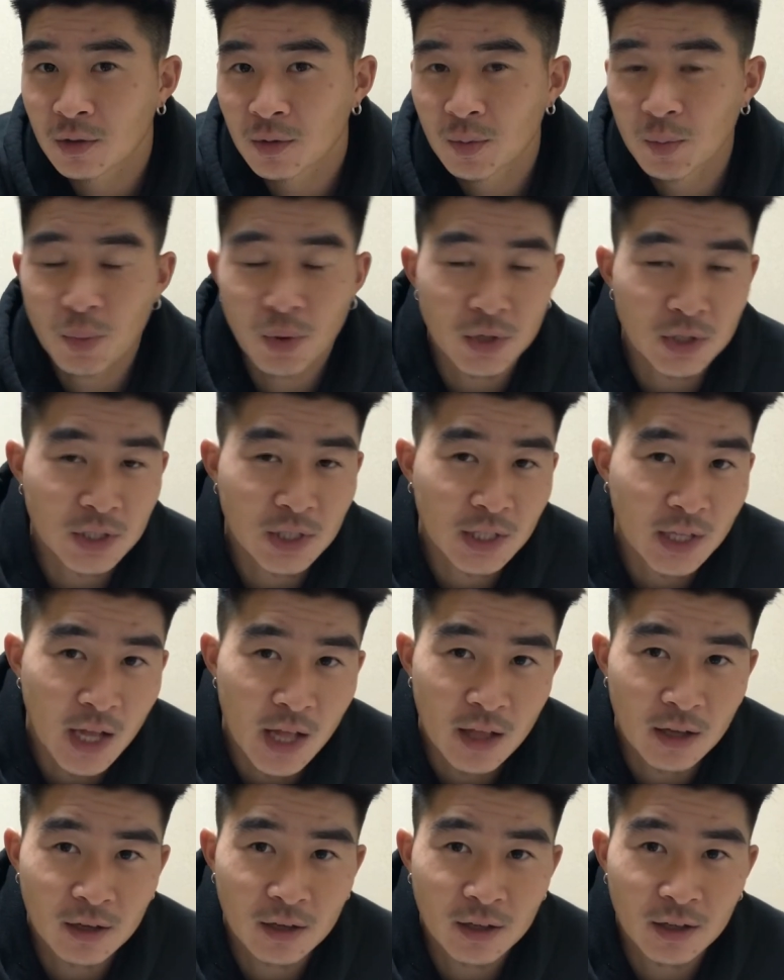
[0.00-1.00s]

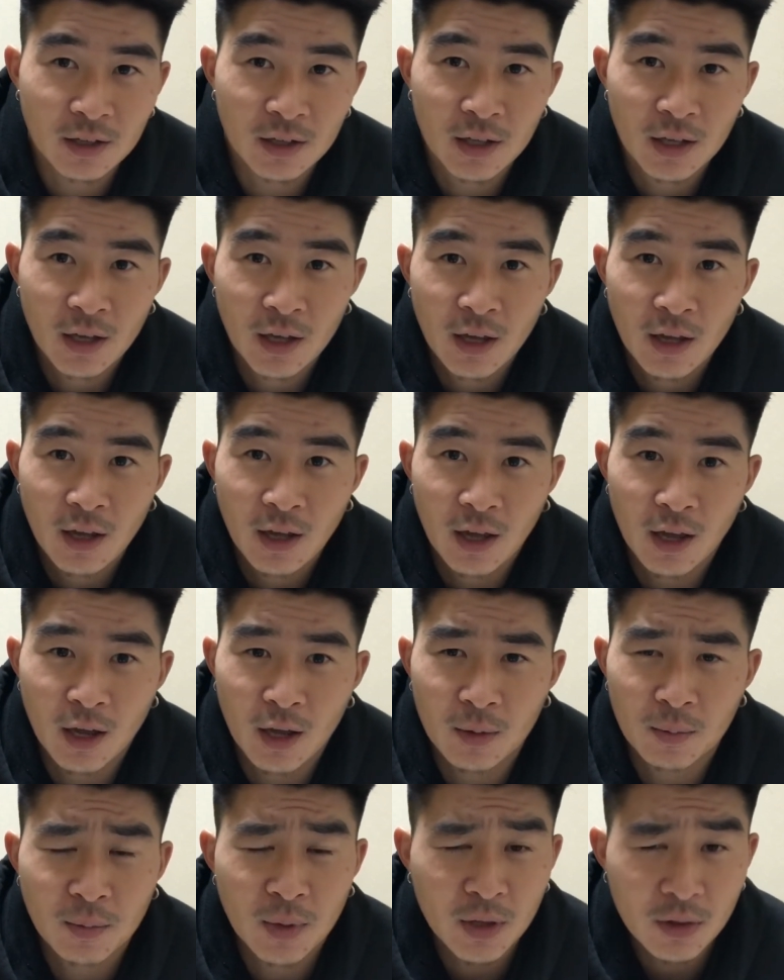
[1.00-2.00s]
personality
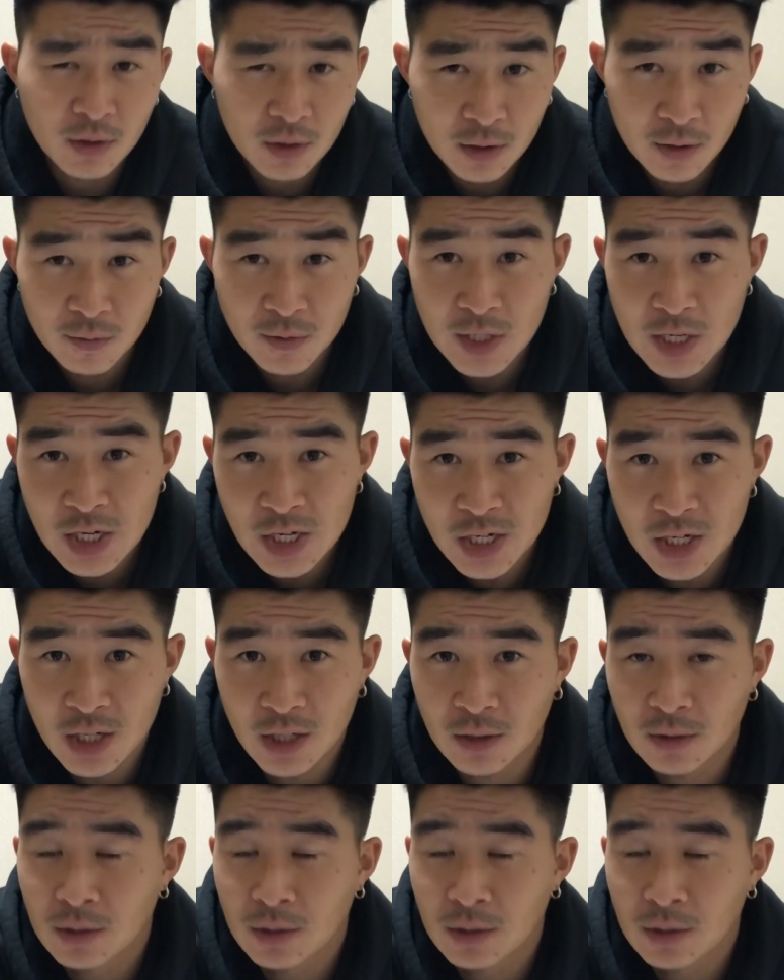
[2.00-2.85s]
and method of teaching.